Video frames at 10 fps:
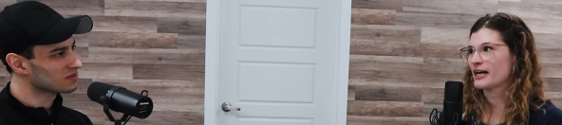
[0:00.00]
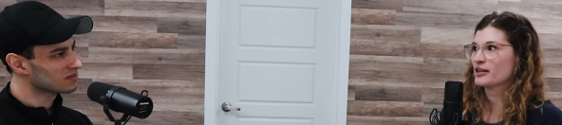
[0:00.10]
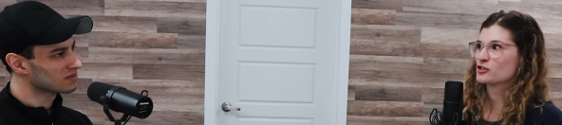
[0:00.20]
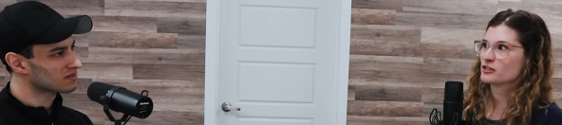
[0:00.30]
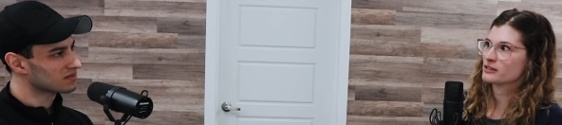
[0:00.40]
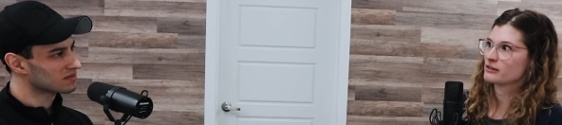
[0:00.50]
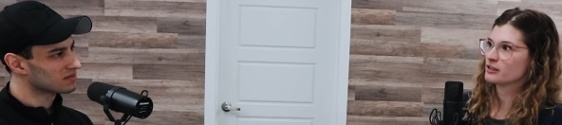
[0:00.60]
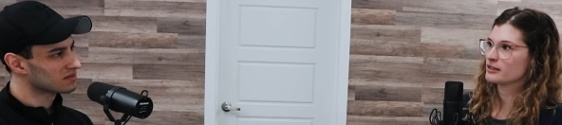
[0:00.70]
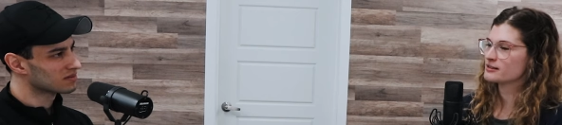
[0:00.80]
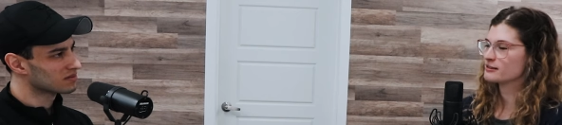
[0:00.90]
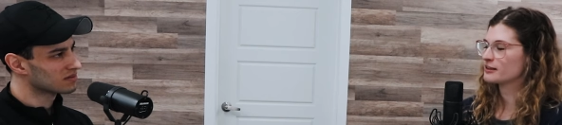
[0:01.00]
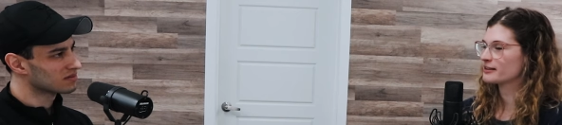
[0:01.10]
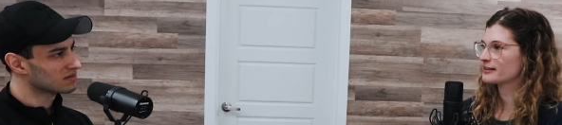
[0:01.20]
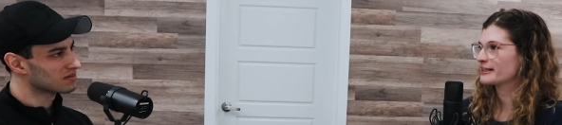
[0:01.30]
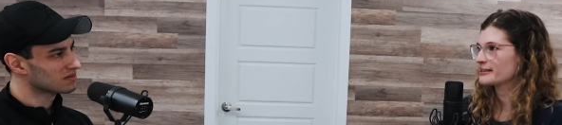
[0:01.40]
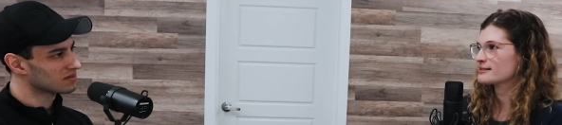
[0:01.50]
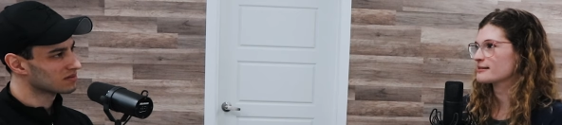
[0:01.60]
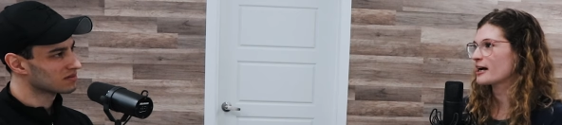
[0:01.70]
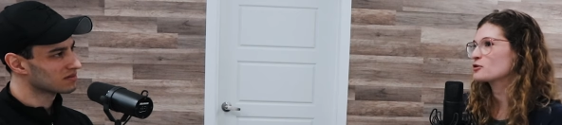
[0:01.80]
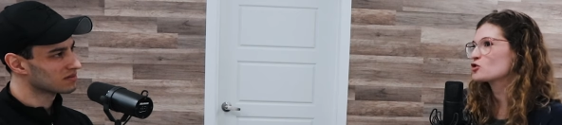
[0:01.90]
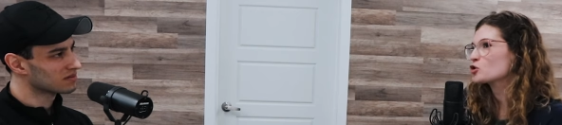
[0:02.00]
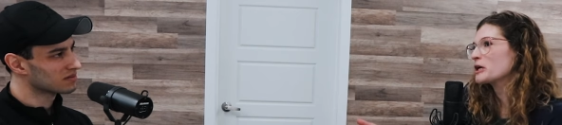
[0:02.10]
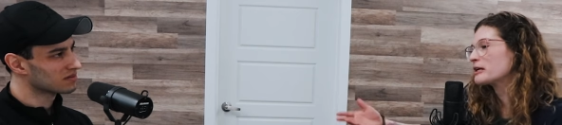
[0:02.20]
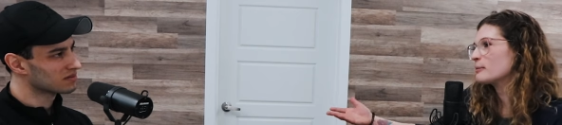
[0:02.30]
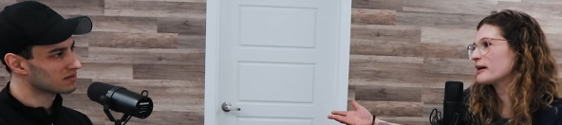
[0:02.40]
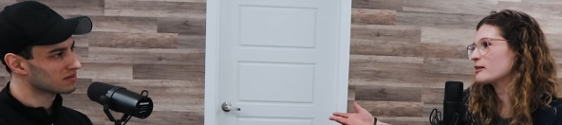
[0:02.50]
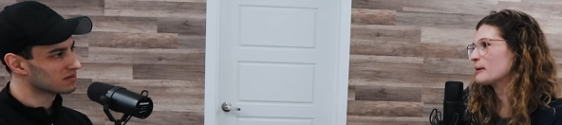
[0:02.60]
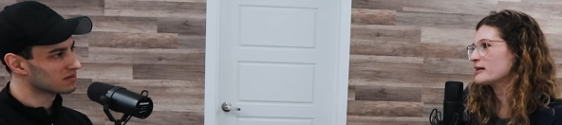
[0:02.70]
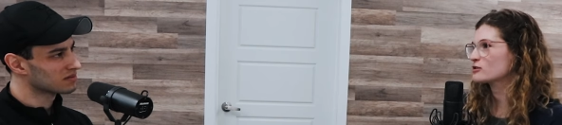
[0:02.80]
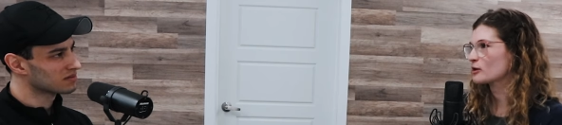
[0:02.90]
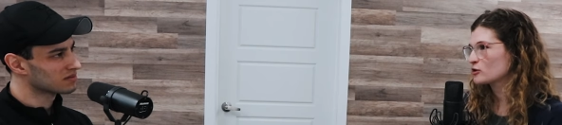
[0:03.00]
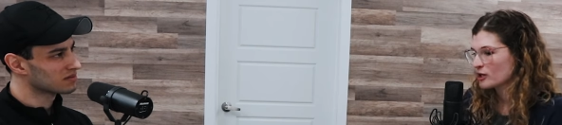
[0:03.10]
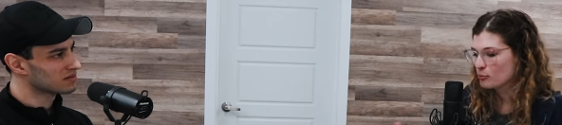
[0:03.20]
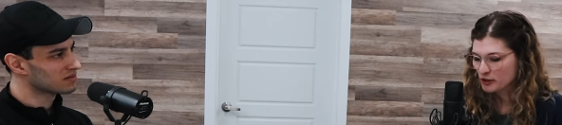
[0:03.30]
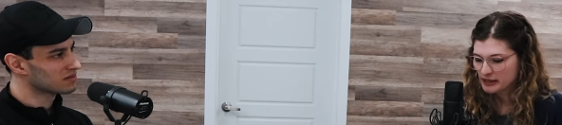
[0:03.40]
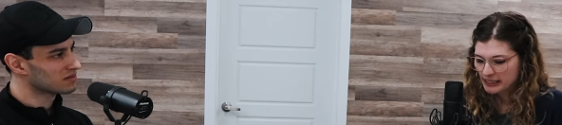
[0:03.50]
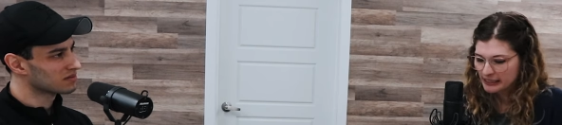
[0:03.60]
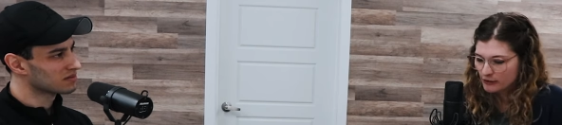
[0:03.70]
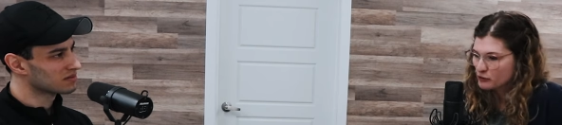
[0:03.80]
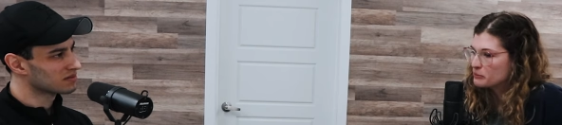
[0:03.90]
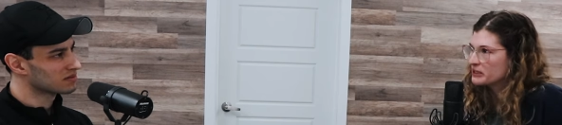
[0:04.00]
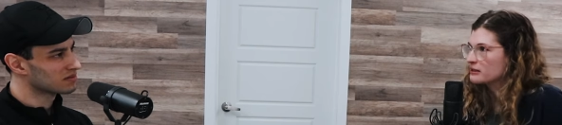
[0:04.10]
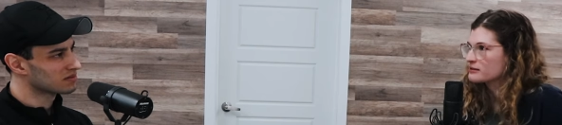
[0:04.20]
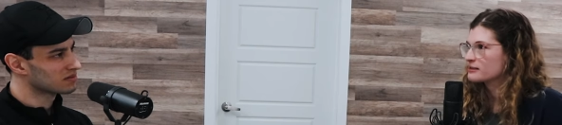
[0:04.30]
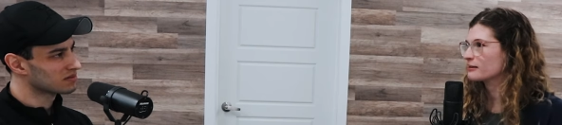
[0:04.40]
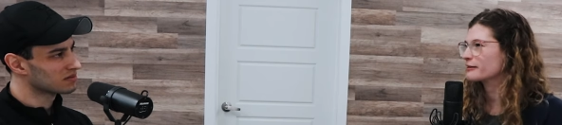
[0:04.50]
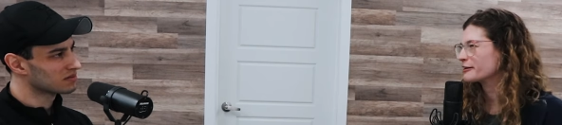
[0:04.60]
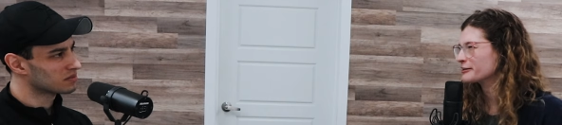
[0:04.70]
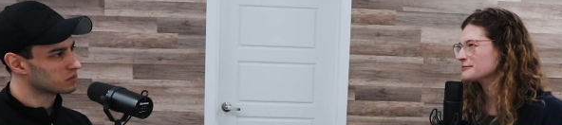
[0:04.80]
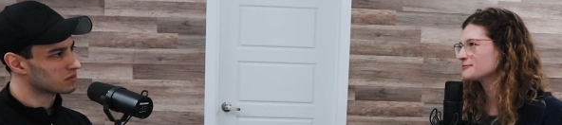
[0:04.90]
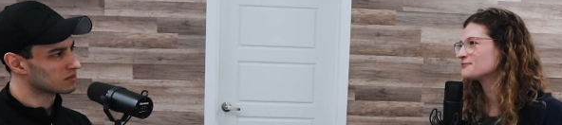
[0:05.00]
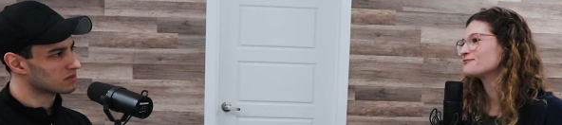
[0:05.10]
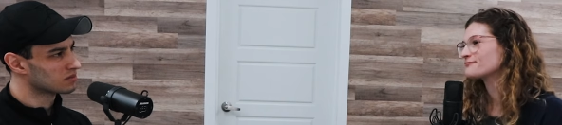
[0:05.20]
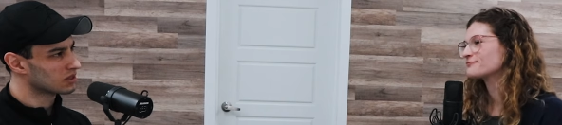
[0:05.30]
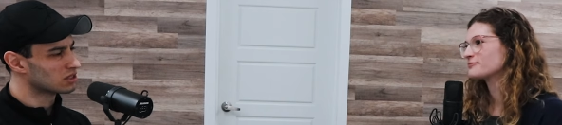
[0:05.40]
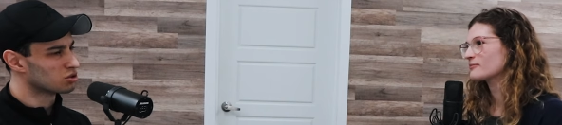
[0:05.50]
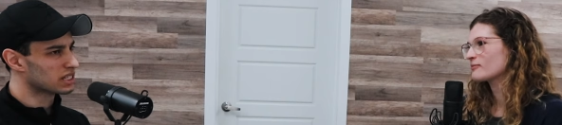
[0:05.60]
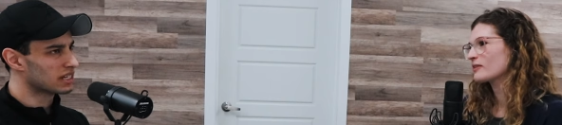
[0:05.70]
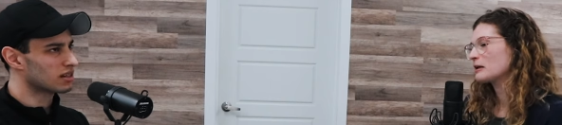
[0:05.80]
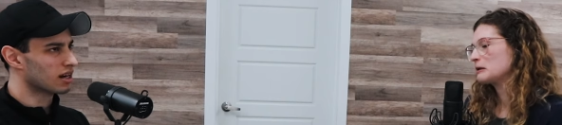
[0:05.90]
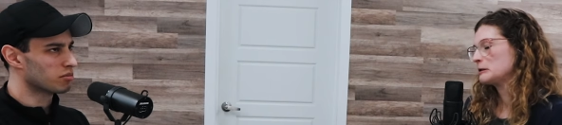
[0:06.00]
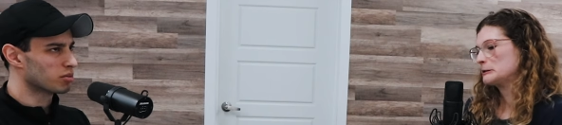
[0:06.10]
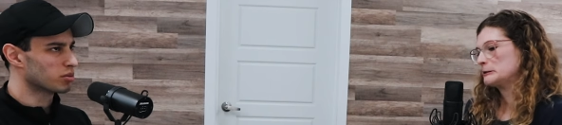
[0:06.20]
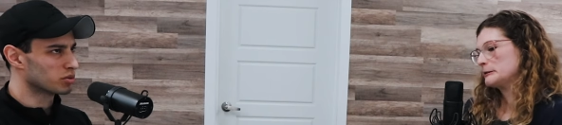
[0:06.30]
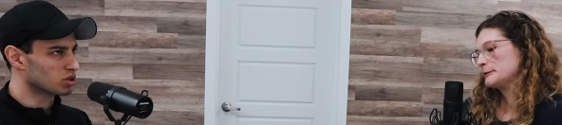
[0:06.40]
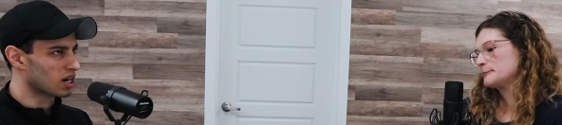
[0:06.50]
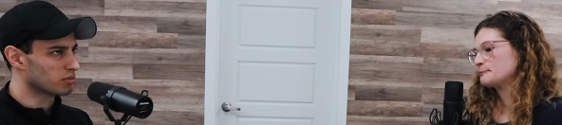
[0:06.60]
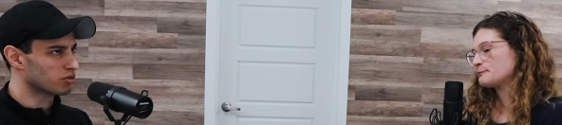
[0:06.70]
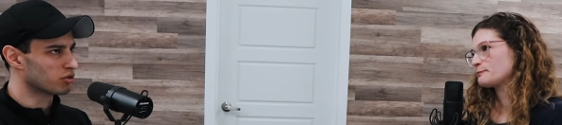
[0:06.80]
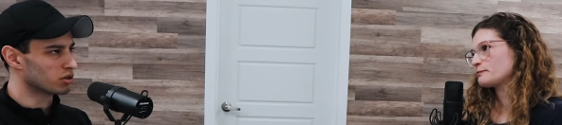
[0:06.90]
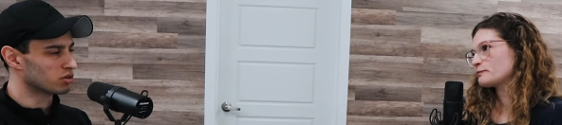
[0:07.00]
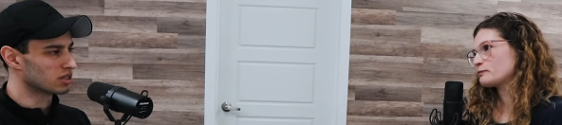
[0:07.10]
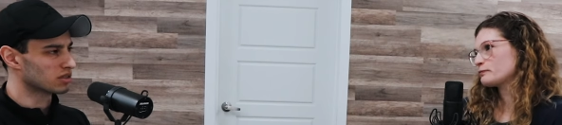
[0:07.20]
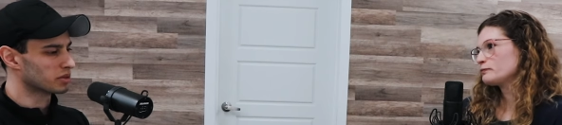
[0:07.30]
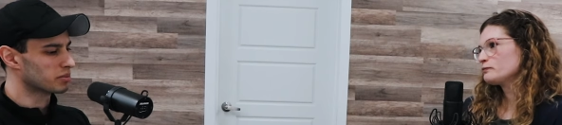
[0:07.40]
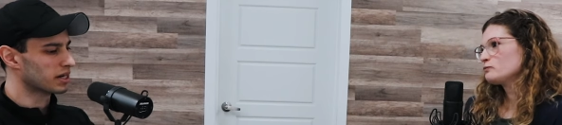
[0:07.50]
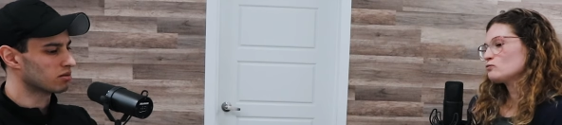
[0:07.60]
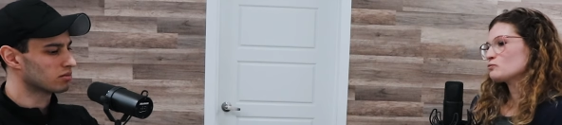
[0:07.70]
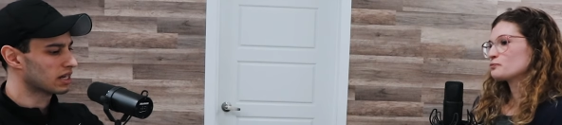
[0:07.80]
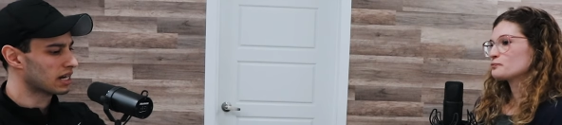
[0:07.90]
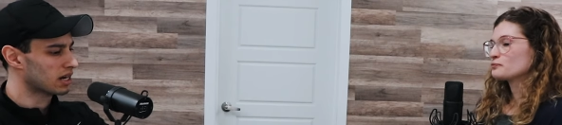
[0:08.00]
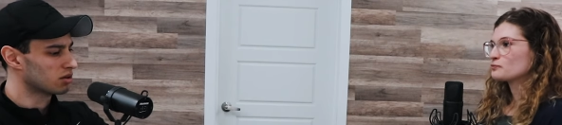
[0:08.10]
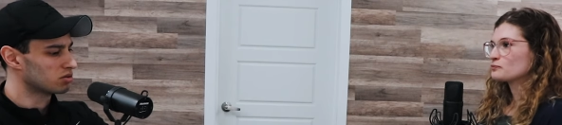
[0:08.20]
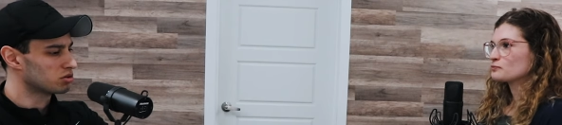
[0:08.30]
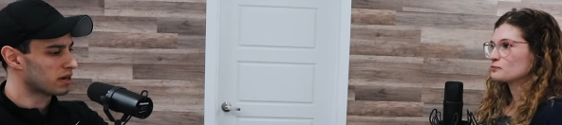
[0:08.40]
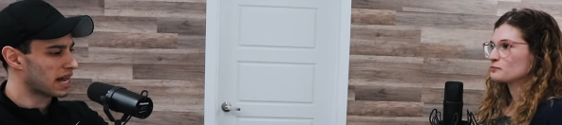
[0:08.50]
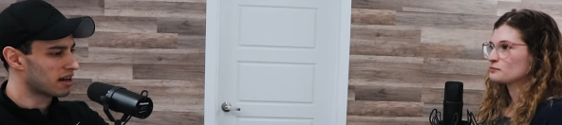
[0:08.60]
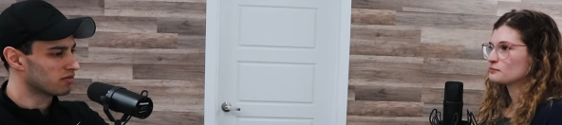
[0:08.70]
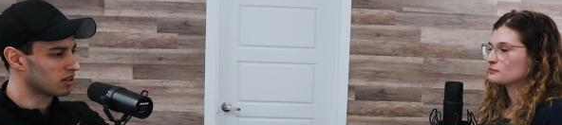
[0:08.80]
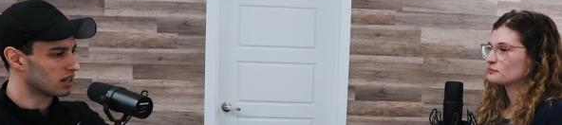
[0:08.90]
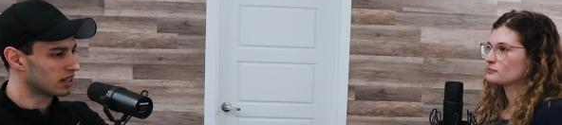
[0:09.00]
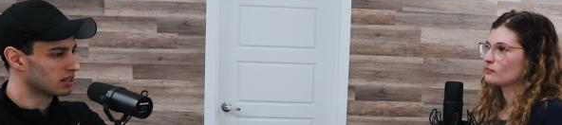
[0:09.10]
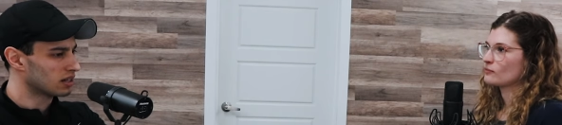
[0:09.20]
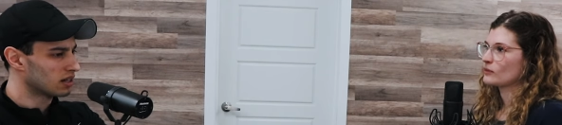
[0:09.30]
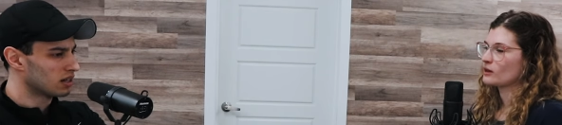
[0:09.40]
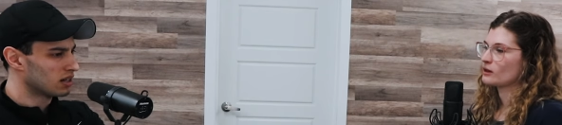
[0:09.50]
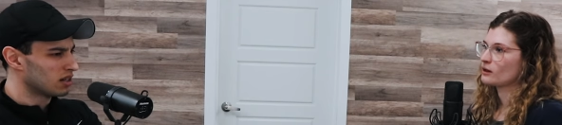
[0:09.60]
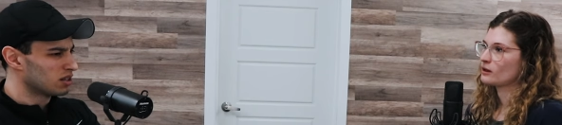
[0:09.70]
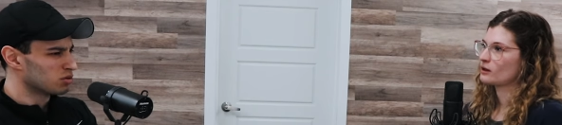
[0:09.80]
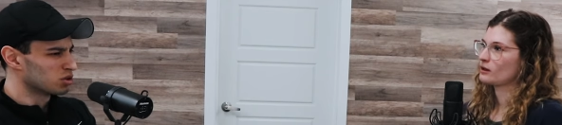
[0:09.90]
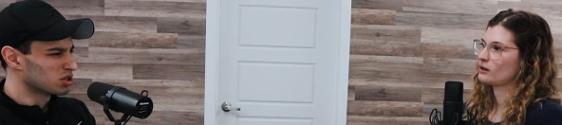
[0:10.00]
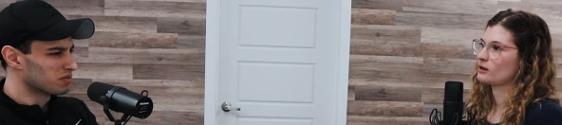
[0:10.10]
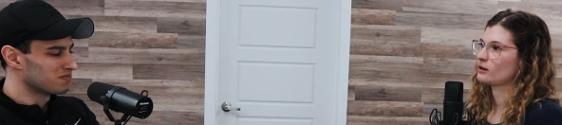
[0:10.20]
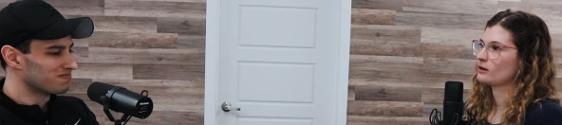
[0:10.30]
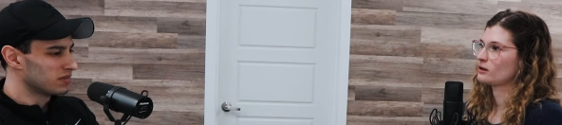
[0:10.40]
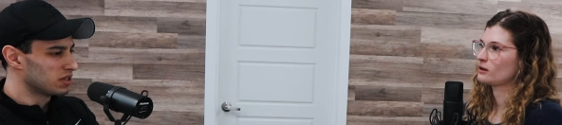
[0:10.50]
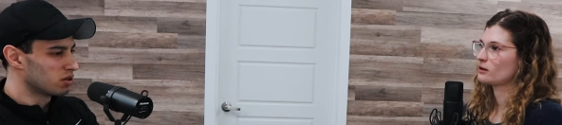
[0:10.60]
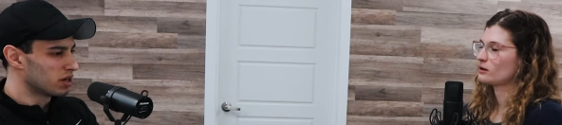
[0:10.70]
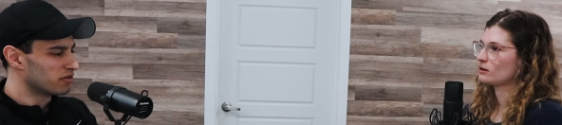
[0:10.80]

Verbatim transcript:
Speaker 1: actually good. It's not like it's. I was trained by the best, so I try to put that in every meal. Still, you know. Mm
Speaker 2: -hmm. And you said I remember we were talking before. You said something about how you have like there's some you know